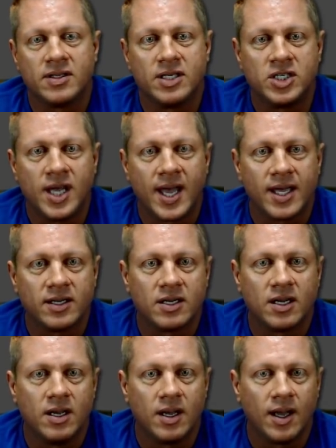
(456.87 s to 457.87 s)
of the jet,
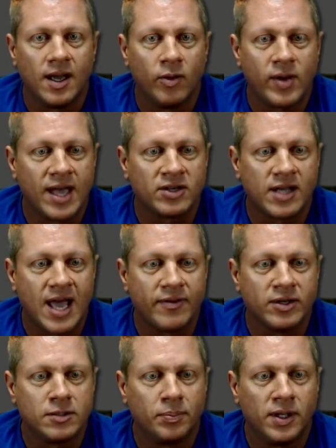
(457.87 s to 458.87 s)
we actually have
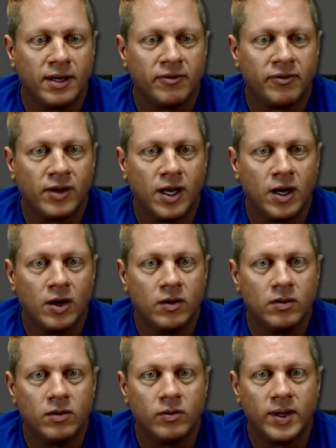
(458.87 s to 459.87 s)
a split
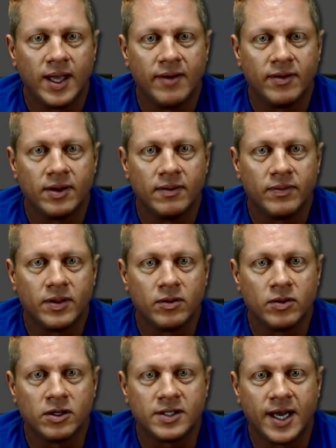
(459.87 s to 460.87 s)
flow. We have
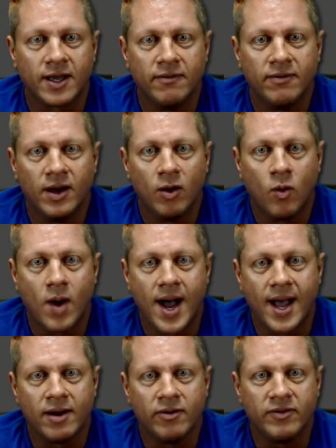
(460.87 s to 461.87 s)
it looks like a
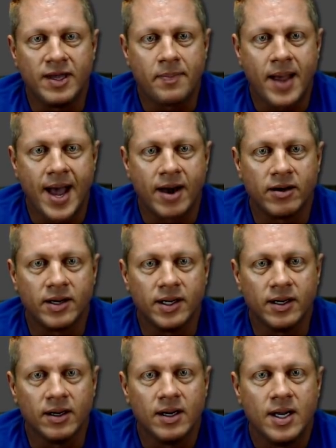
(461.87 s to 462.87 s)
Y or V pattern
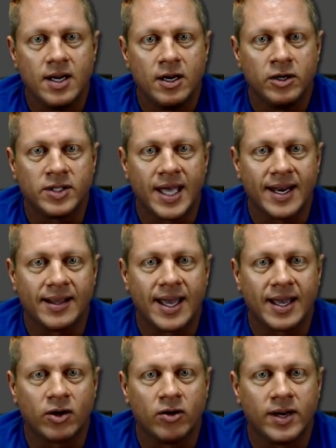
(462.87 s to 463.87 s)
here. So
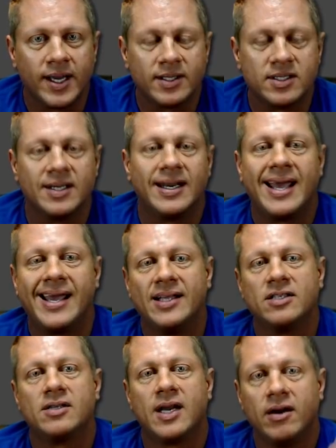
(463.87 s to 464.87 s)
that creates an
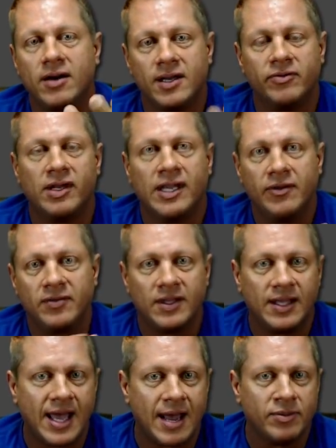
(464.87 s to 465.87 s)
enhanced area of lift in
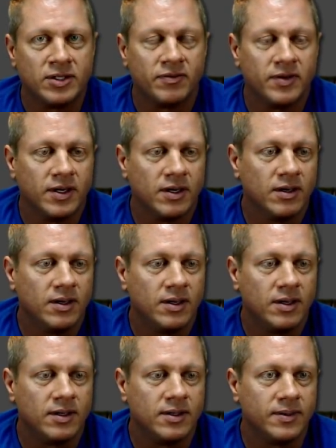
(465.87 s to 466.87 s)
the atmosphere.
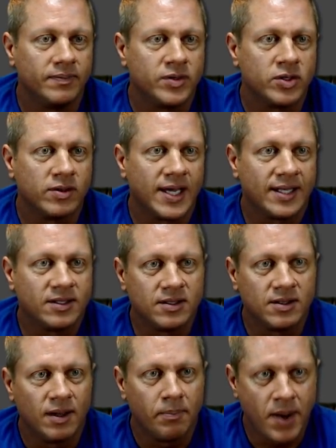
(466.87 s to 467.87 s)
So
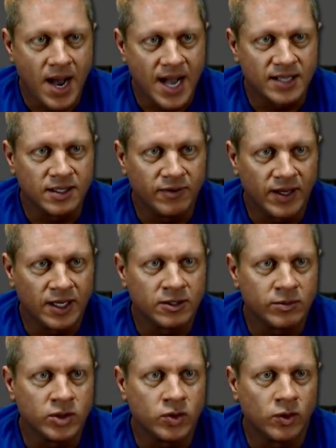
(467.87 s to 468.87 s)
that's positive to get
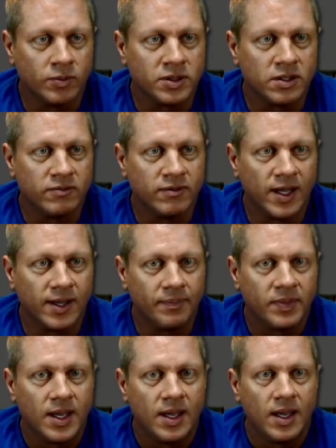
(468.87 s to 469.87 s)
some storms to
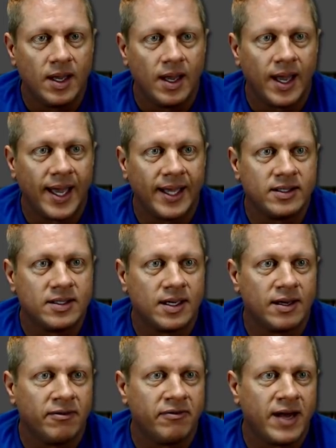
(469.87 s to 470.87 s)
develop. At
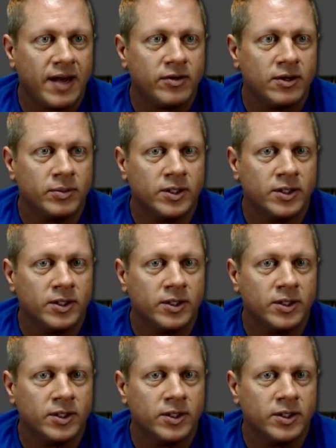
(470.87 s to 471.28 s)
500